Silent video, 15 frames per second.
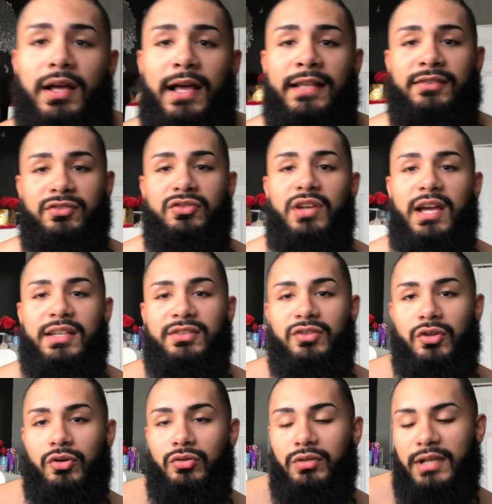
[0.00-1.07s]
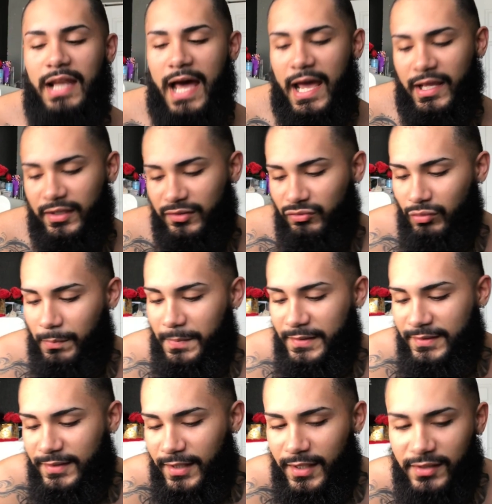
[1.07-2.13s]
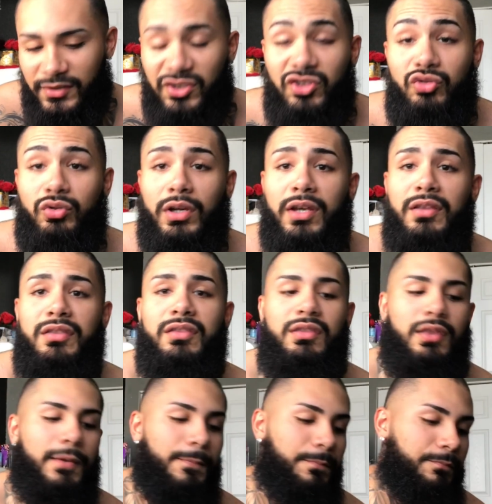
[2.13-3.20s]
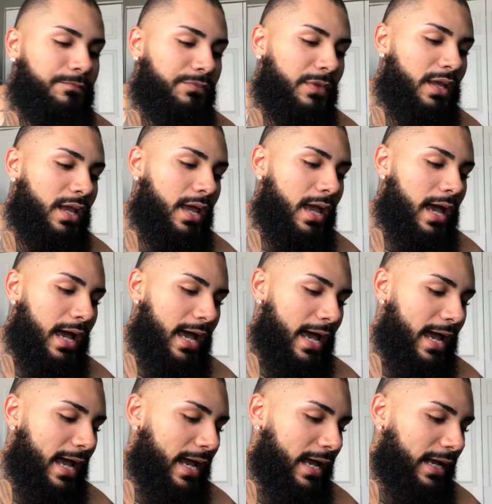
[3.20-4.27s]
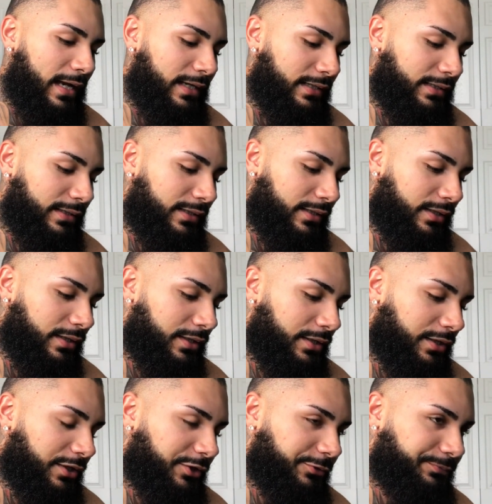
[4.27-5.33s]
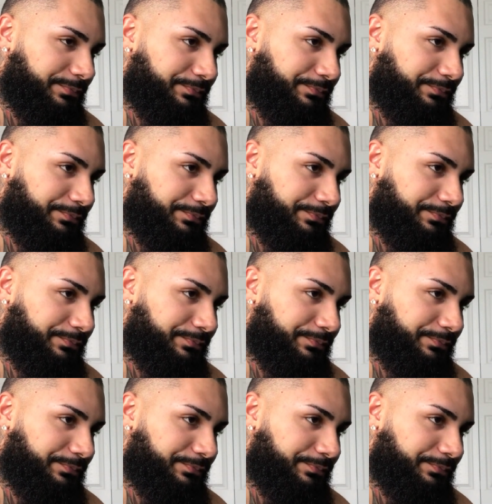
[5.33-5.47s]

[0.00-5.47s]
As you guys know, lions represent strength. And what